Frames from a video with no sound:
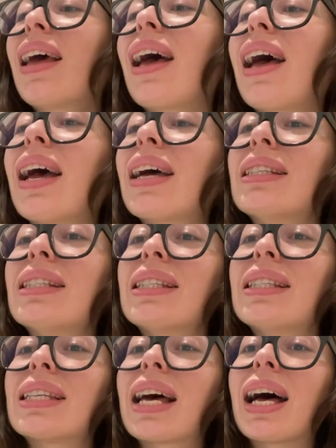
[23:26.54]

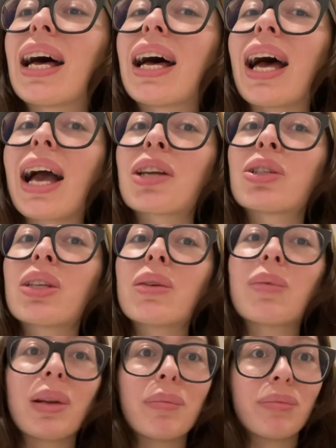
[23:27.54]
and uh, actually
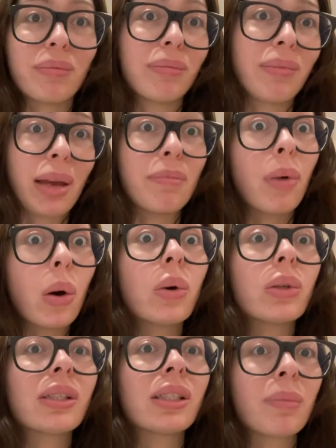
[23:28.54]
one of my
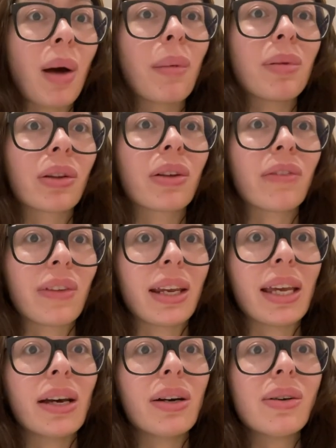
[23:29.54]
most popular
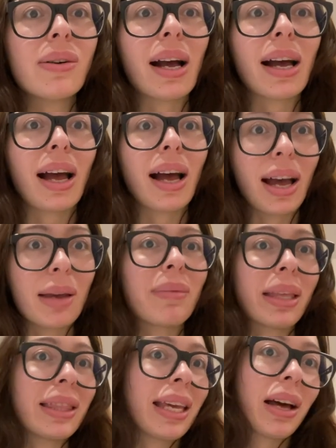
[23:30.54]
video, I
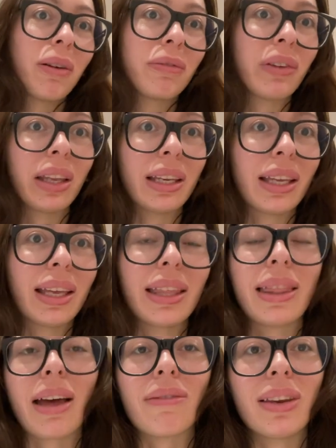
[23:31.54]
made the outfit
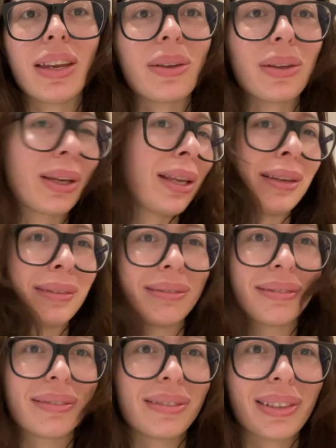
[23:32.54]
in that video. You can
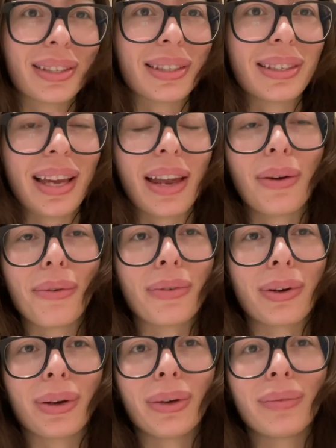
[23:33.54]
just head
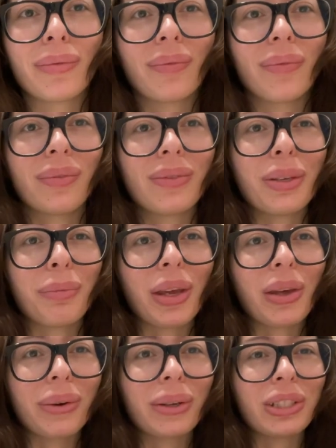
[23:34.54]
over to
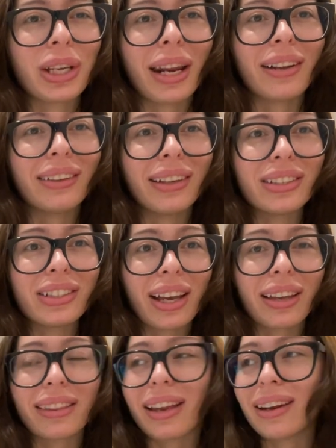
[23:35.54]
my yoga channel and
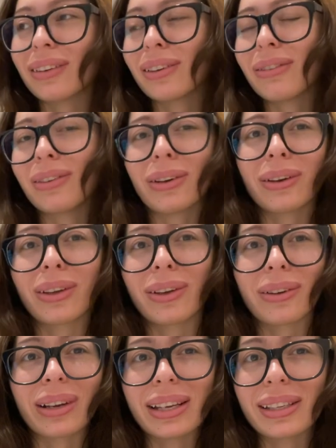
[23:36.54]
check that out if you're
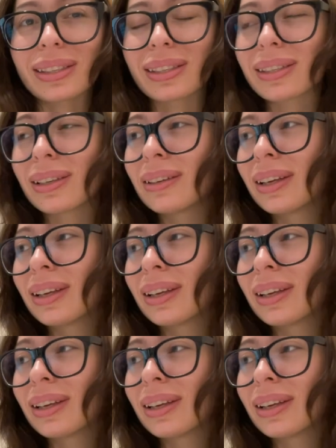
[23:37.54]
curious.